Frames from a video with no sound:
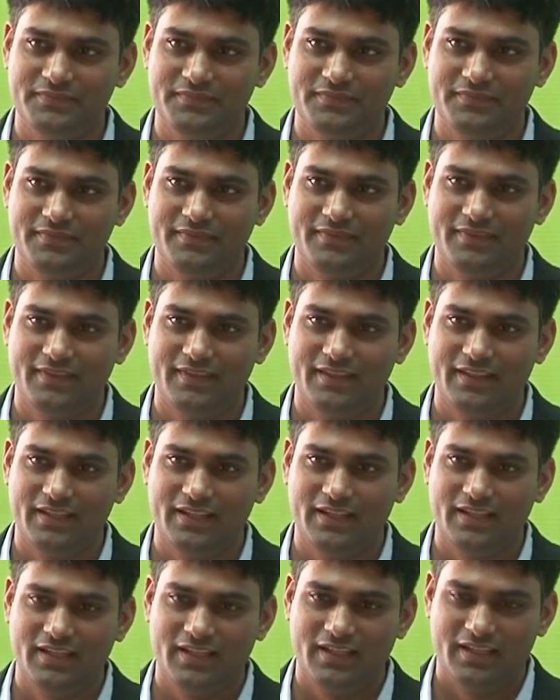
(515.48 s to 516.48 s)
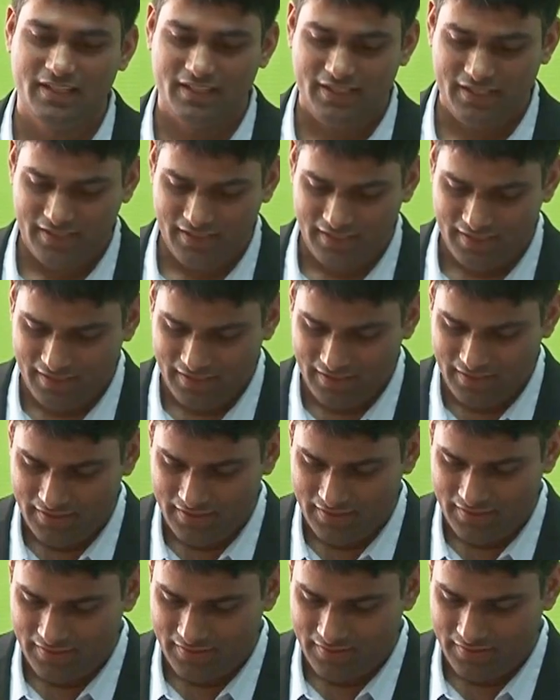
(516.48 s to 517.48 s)

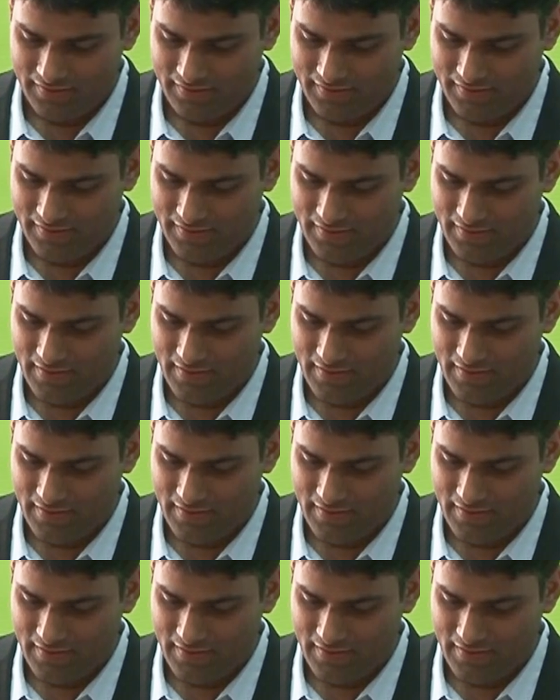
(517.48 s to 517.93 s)
(silence)